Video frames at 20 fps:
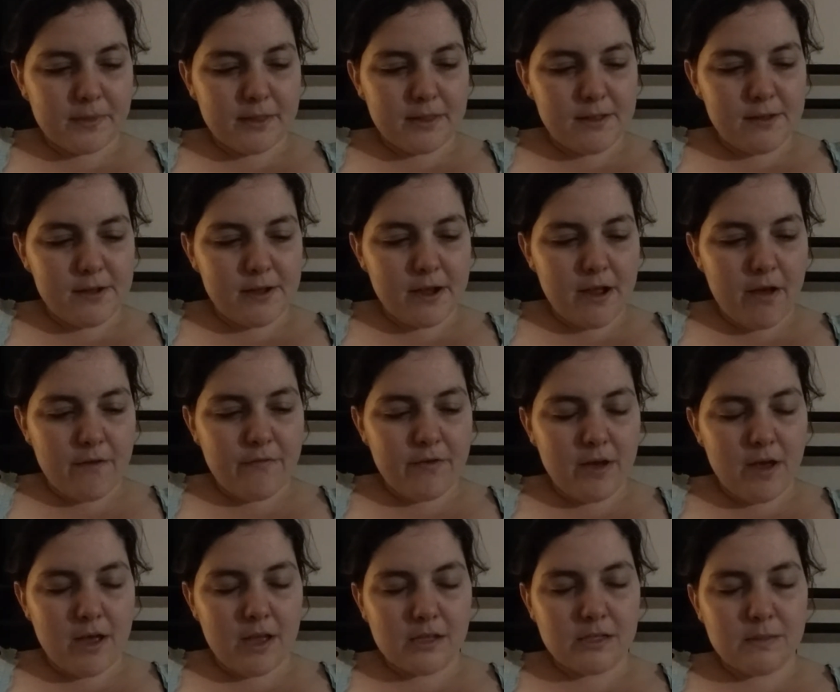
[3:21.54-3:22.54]
clearing off a
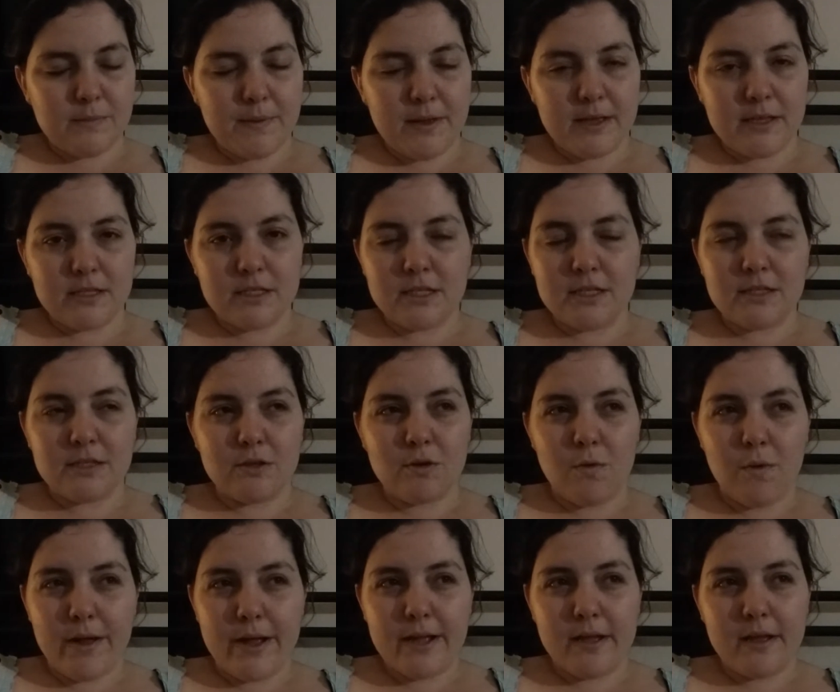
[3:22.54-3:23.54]
hotspot is just
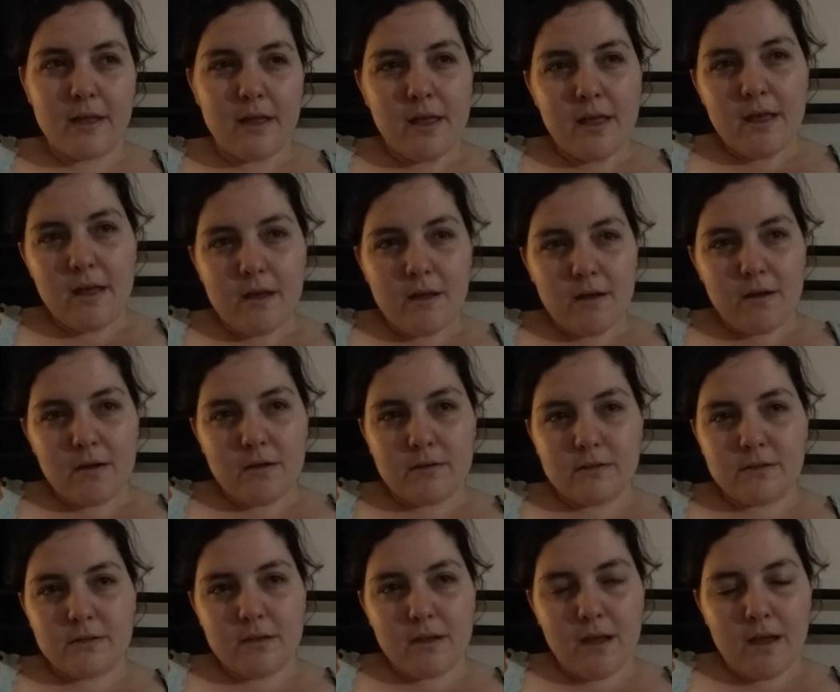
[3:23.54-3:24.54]
going
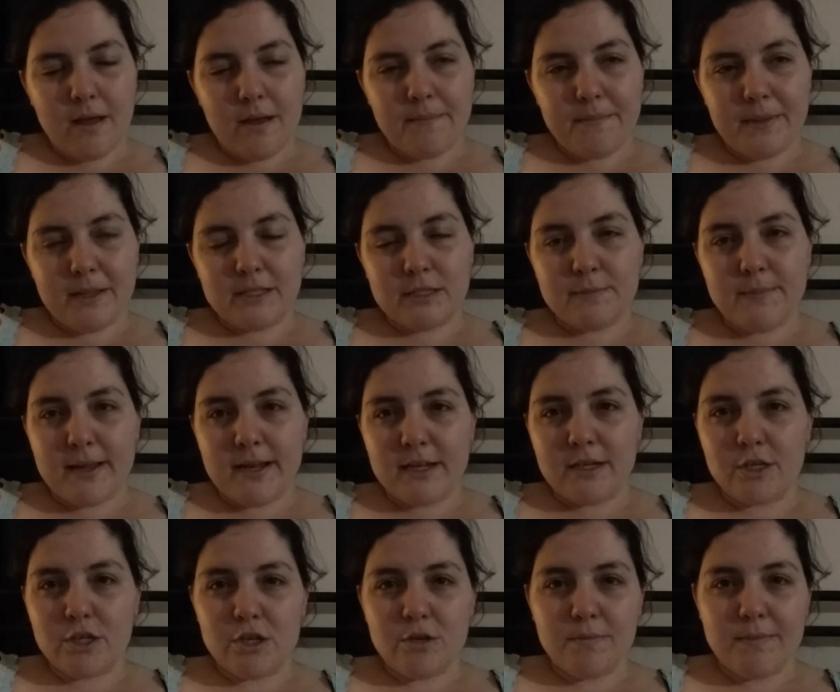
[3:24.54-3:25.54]
and spending
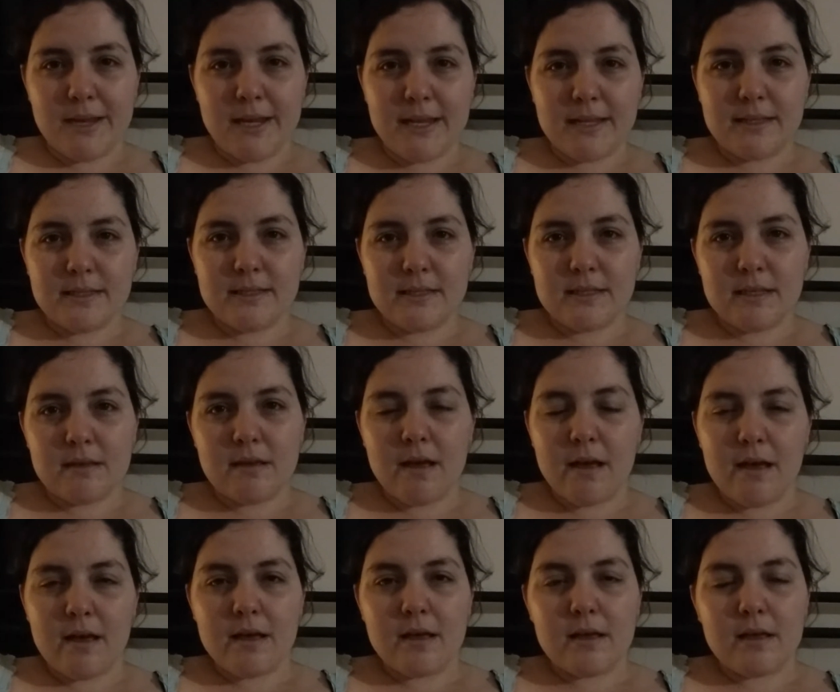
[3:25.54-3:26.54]
2 minutes
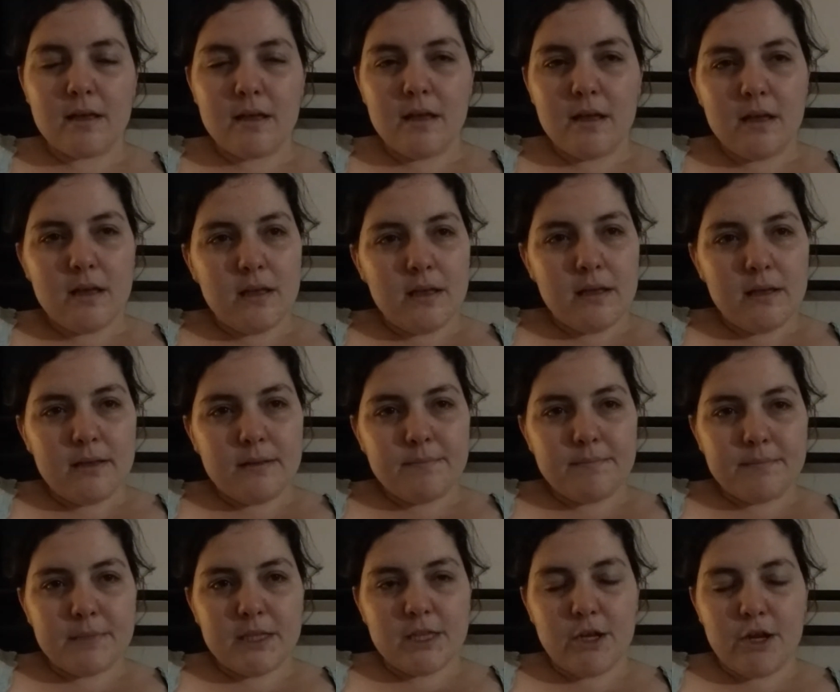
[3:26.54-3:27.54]

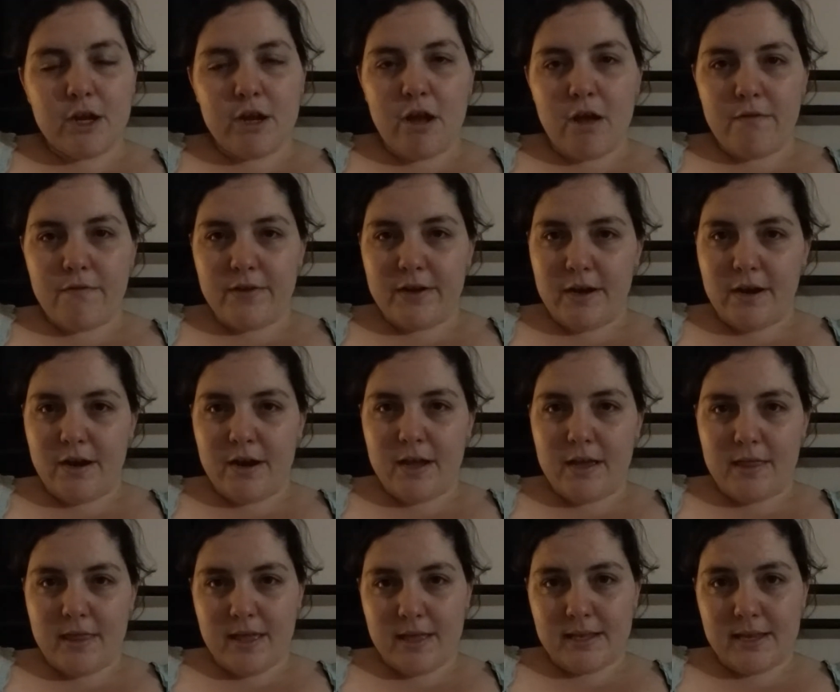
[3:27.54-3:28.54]
clearing off an
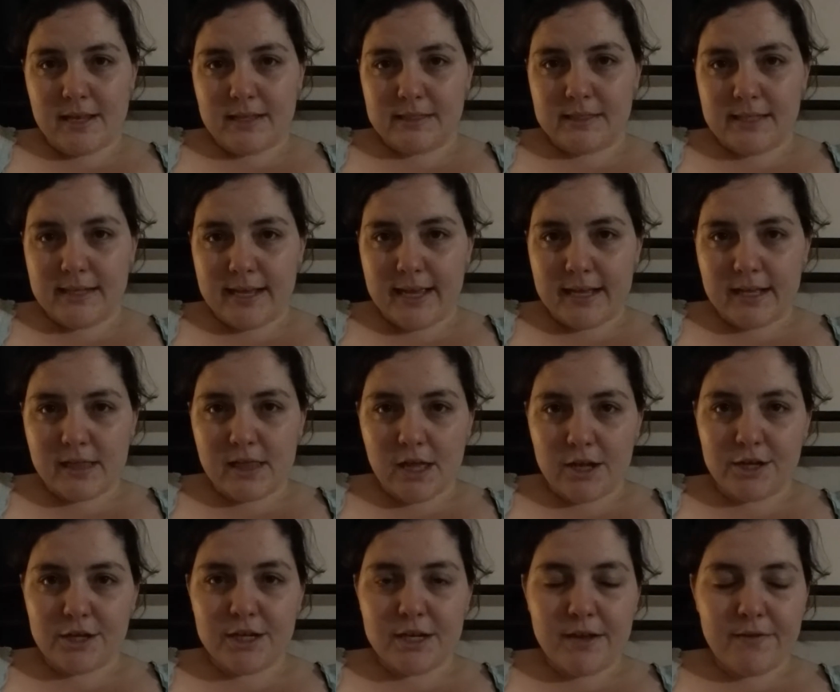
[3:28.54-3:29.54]
area that tends to get
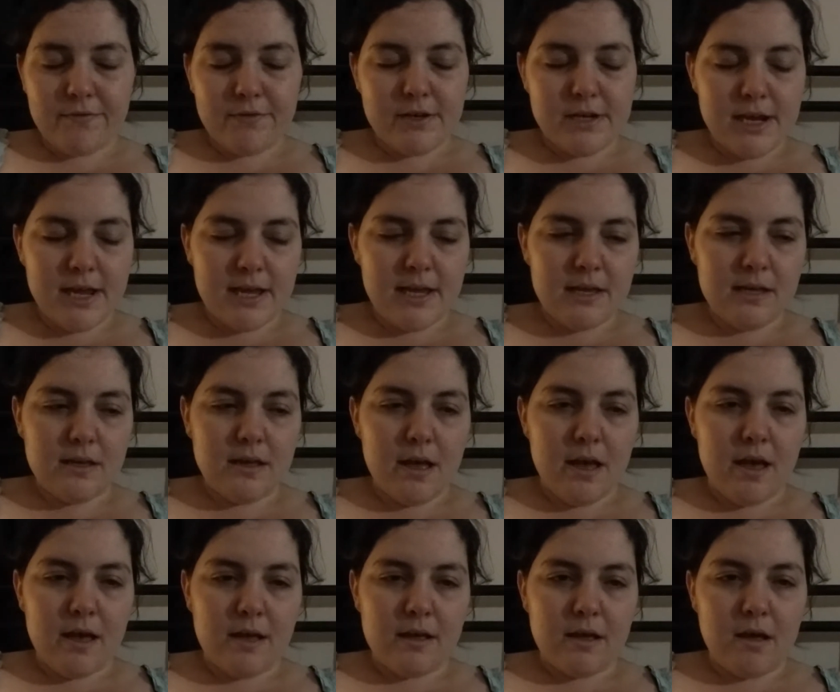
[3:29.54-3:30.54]
cluttered every day.
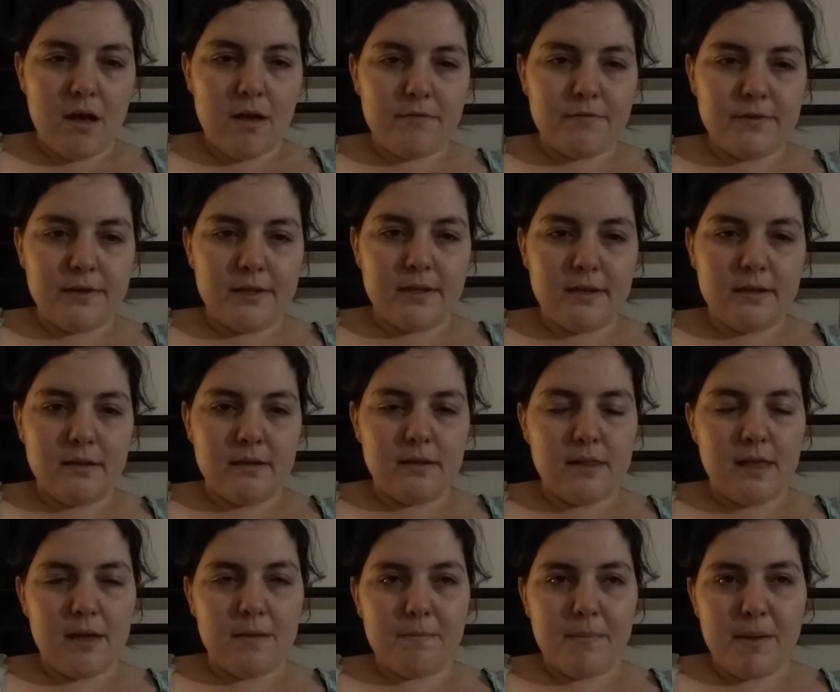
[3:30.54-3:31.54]
Often
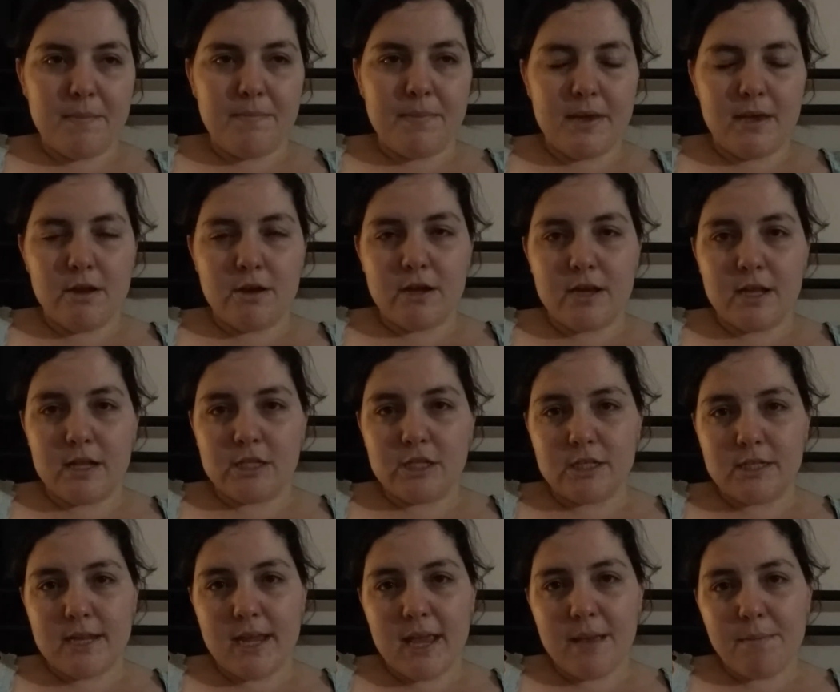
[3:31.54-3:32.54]
that might be your
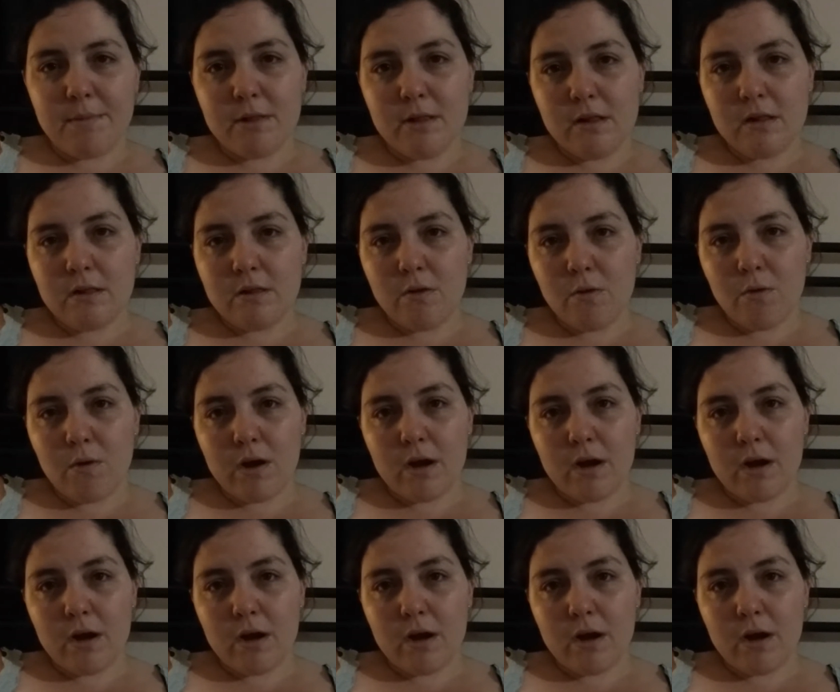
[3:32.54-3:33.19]
kitchen table